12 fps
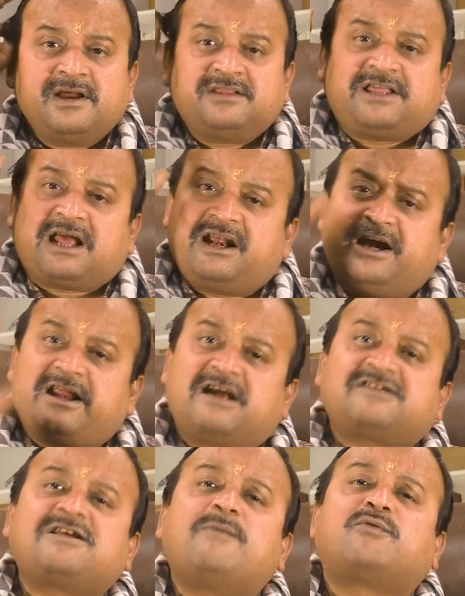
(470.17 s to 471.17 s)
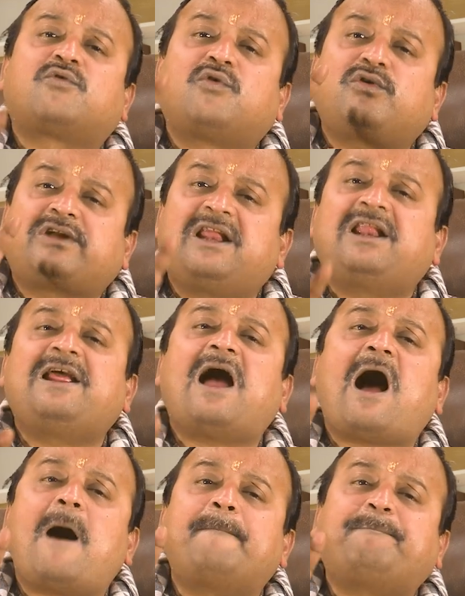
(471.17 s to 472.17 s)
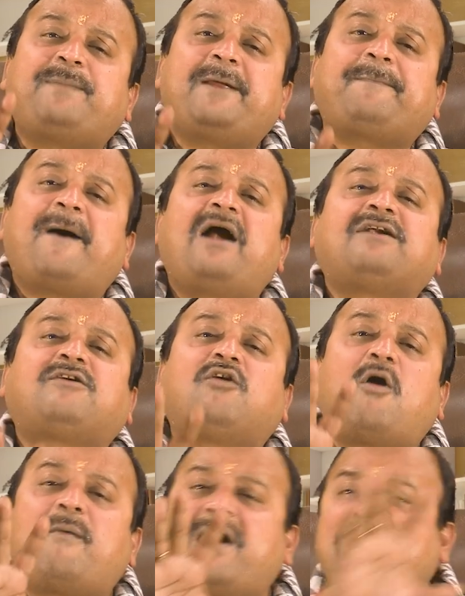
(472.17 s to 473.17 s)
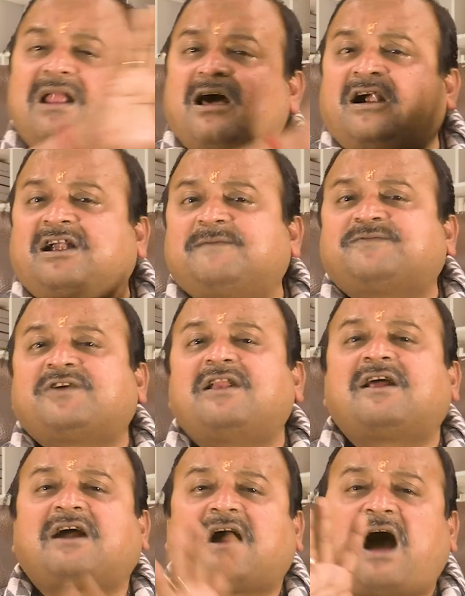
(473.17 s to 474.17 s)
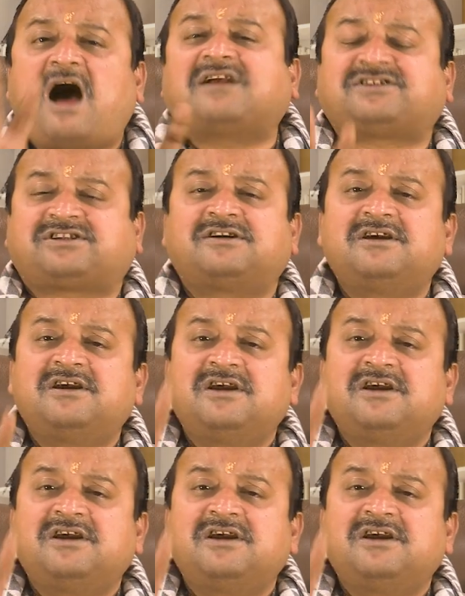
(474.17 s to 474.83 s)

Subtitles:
Their leaders have routinely amplified global narratives on caste,